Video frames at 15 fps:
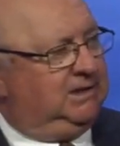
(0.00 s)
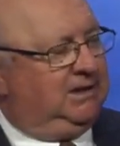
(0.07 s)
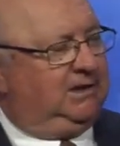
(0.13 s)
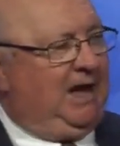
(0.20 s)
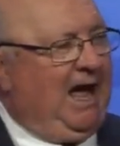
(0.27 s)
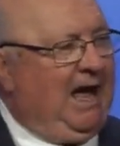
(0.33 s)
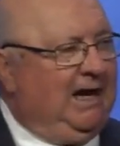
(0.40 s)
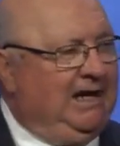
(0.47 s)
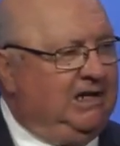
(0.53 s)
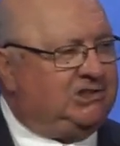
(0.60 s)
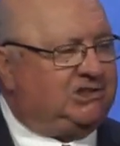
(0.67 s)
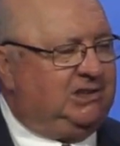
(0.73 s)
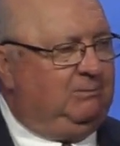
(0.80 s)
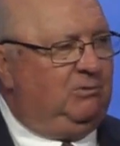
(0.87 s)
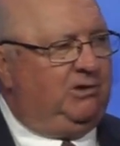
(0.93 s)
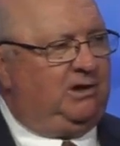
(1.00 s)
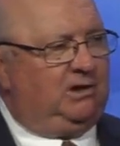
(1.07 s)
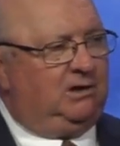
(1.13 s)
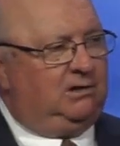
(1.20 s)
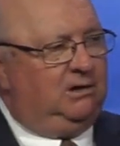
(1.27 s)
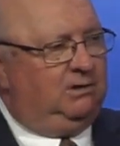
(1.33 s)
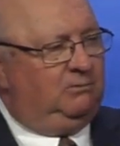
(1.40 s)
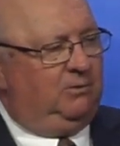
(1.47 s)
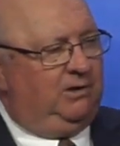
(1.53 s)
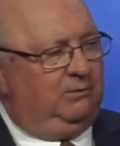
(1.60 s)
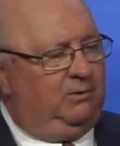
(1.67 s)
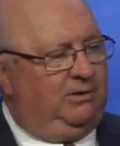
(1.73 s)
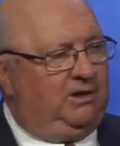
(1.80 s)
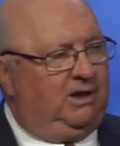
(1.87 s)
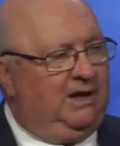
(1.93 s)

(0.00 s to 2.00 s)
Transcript: the guy hits him with a, with,